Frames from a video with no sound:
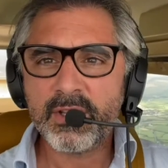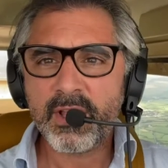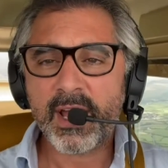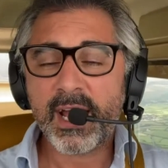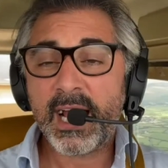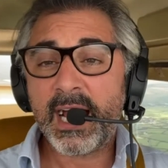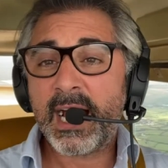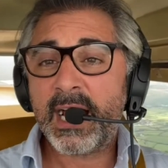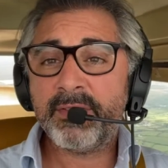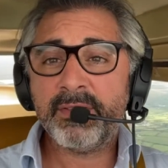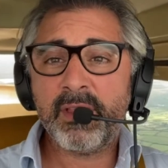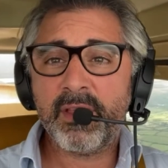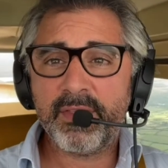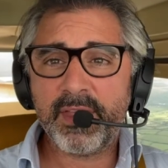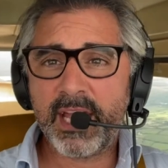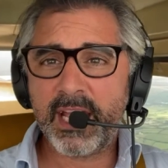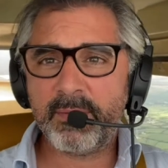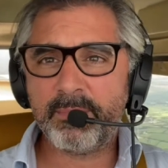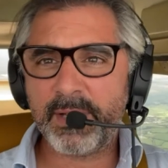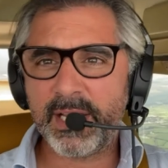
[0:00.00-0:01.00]
and that
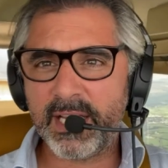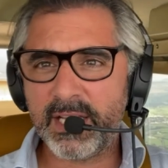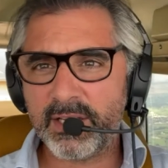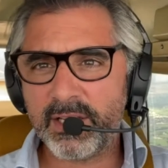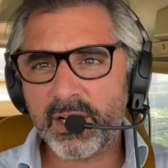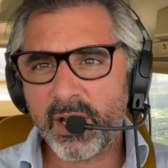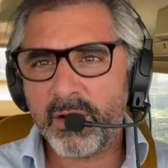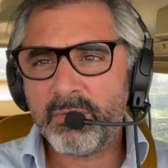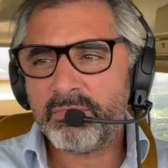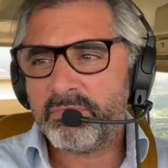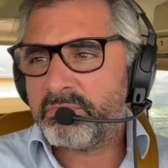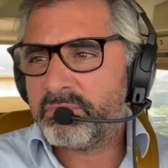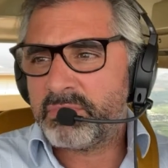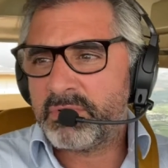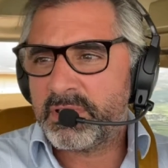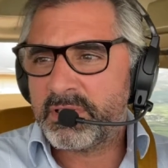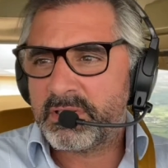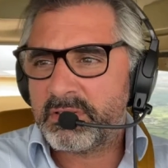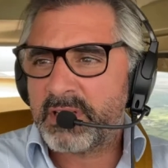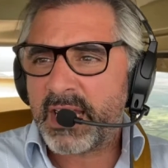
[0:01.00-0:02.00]
they'd be, you know,
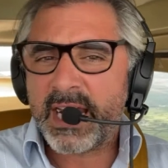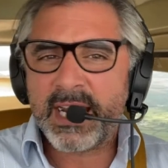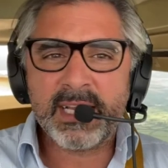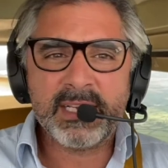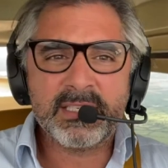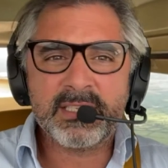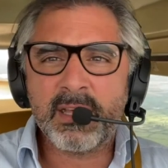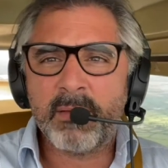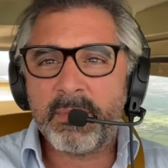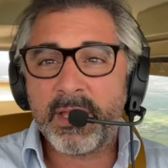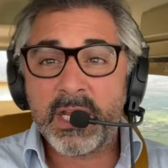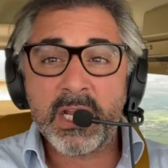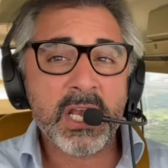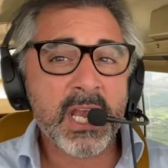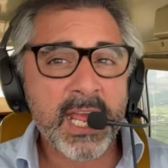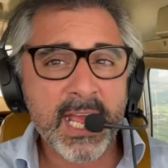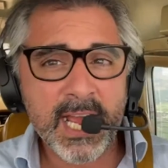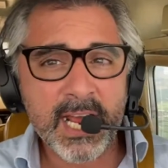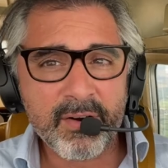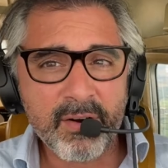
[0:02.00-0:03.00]
getting something
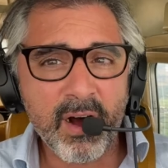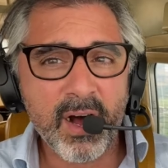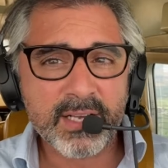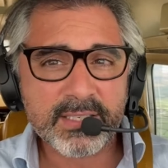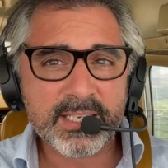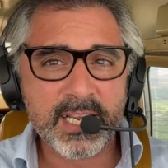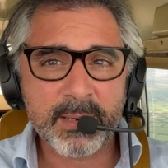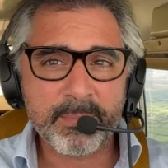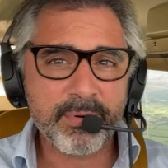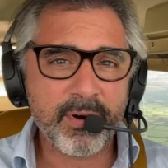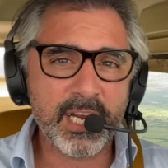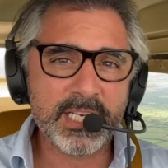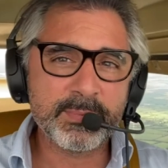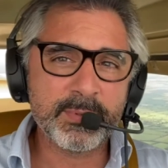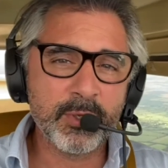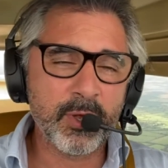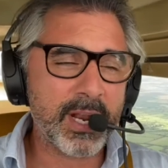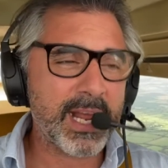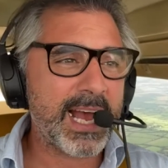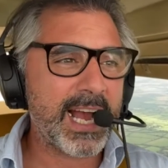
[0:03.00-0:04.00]
near asking price,
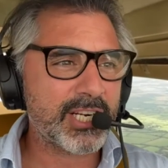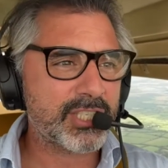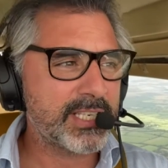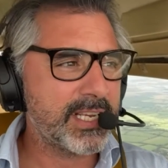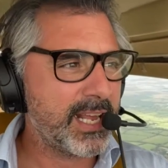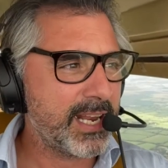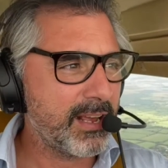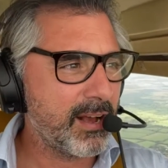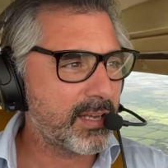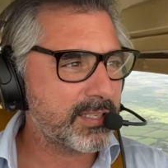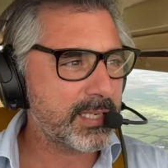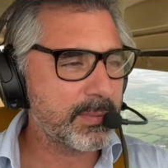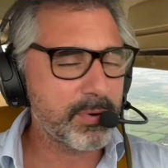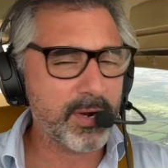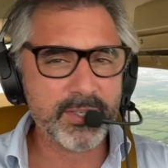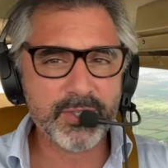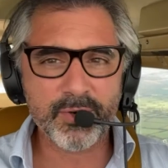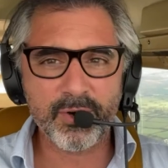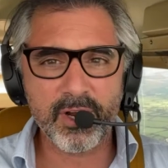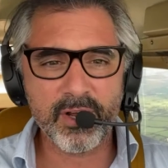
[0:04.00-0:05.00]
but not actually getting asking
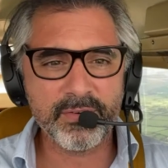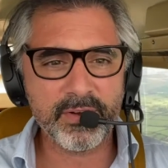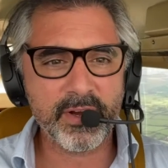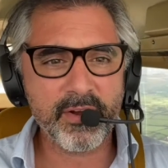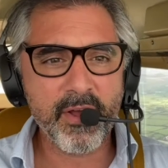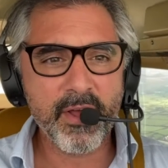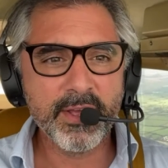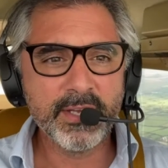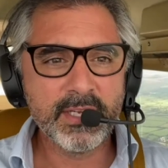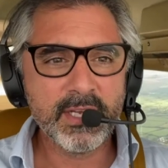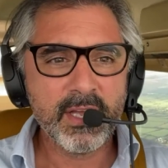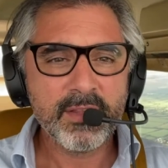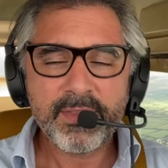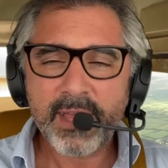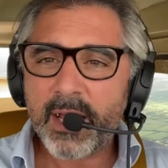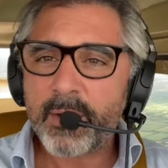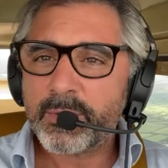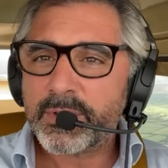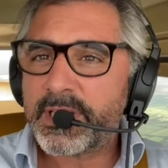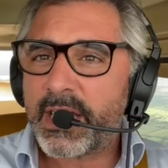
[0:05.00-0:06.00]
price or over.
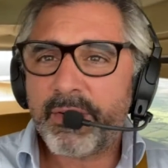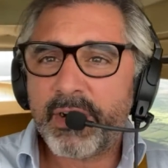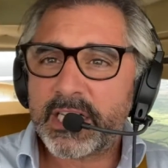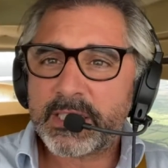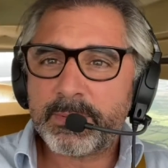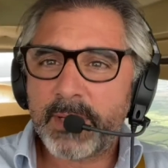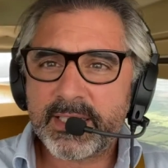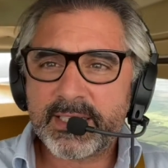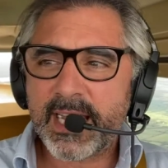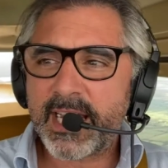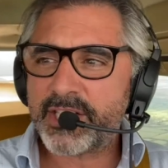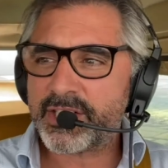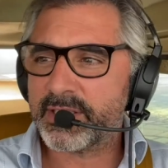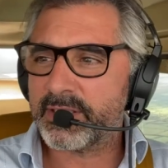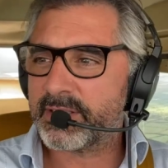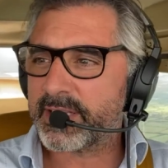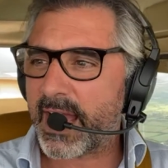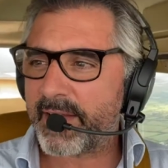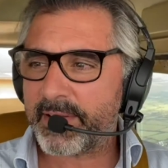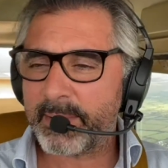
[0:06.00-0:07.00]
That was their
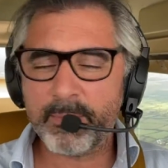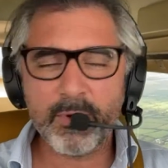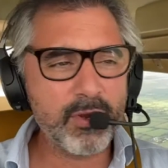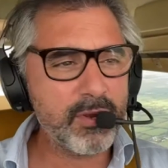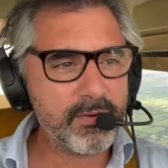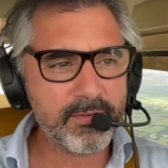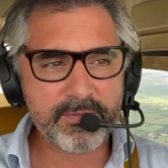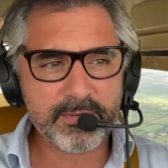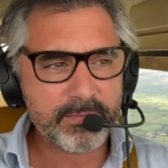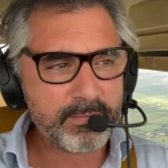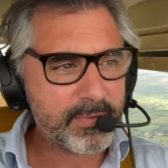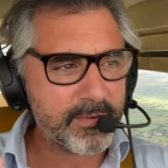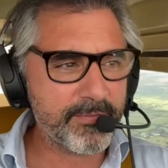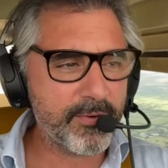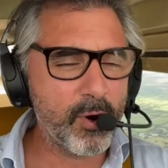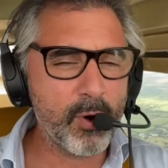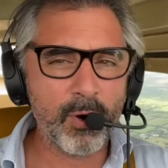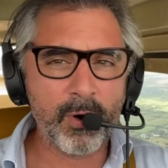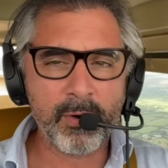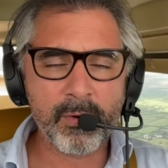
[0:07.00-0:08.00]
expectations, having moved
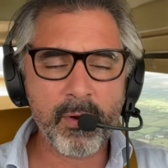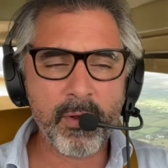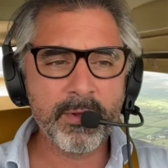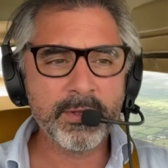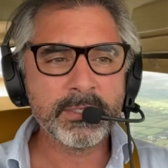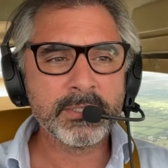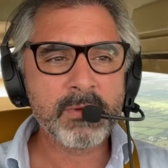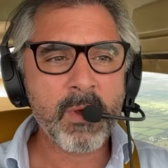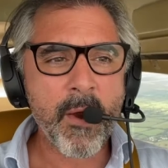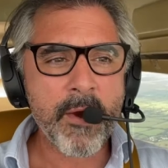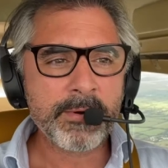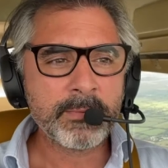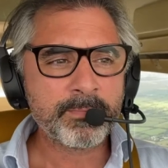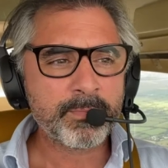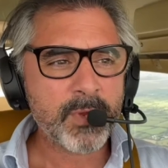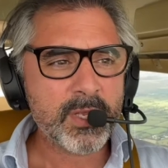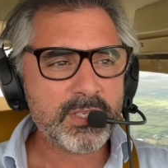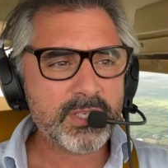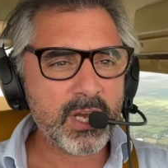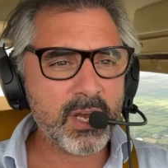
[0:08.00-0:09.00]
before.
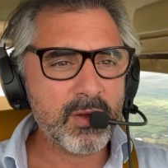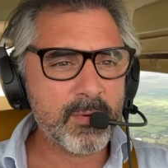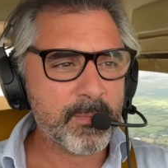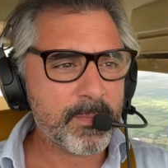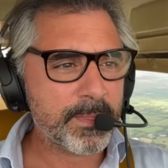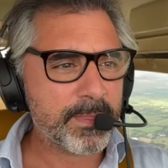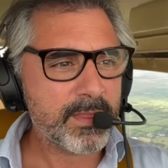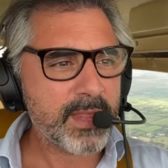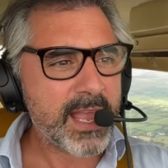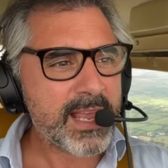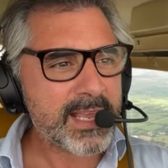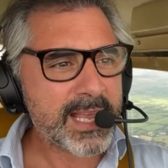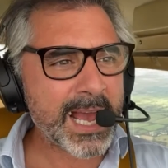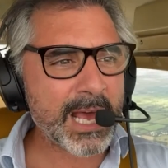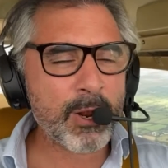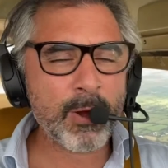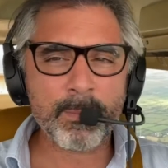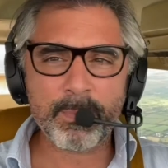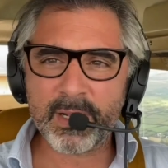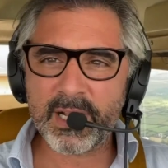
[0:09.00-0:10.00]
So they
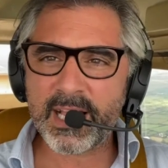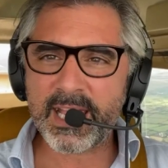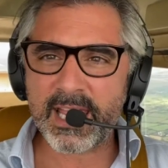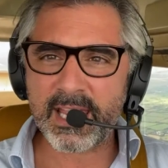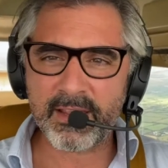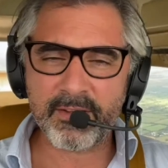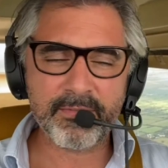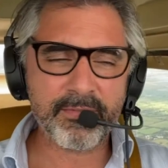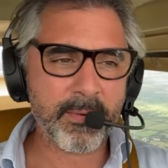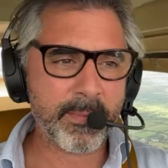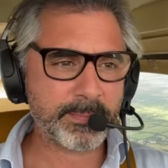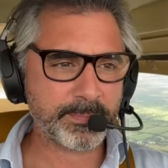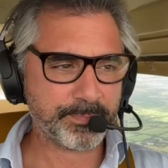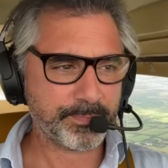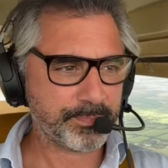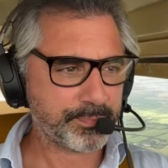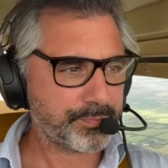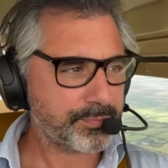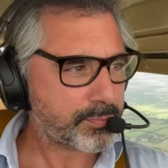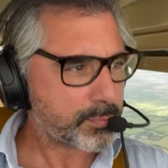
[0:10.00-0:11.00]
cannot believe
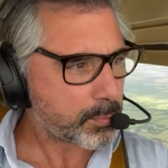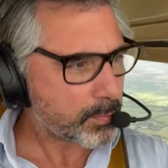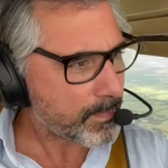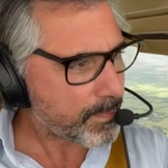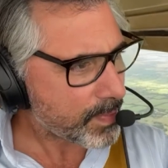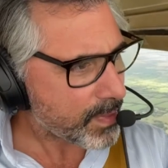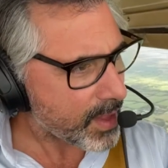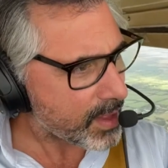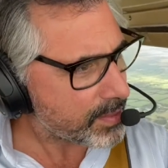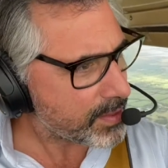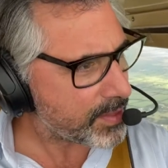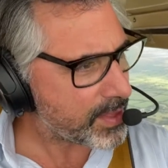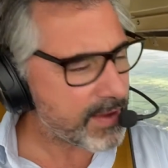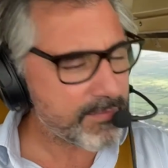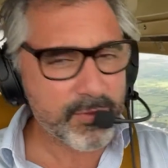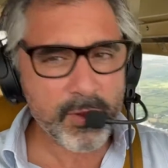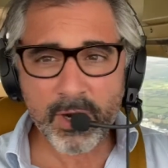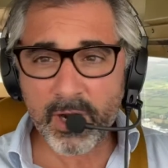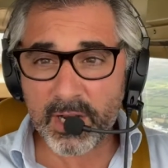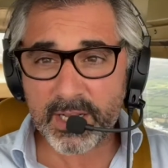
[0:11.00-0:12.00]
but
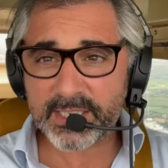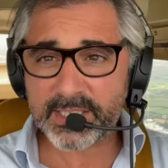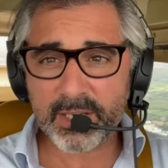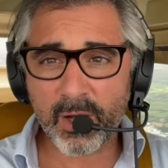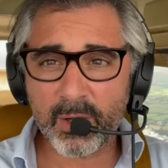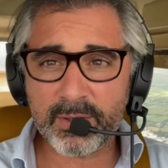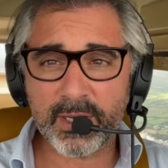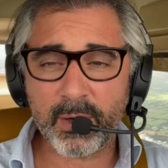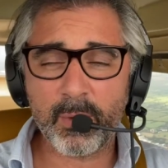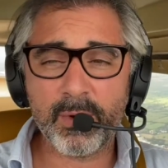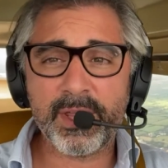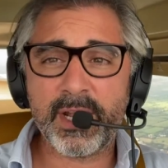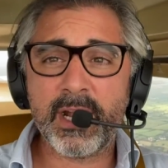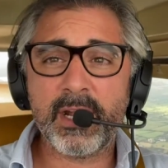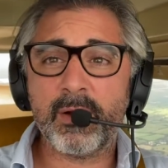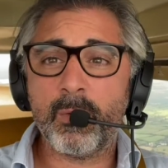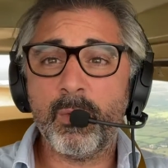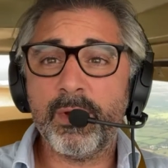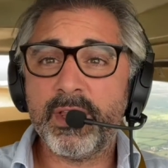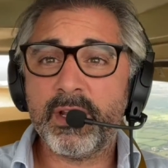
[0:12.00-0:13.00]
they've not only sold it within,
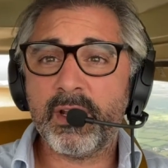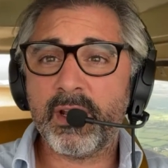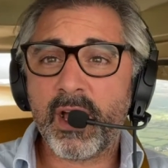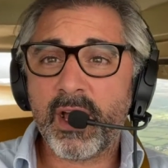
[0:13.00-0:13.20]
a, within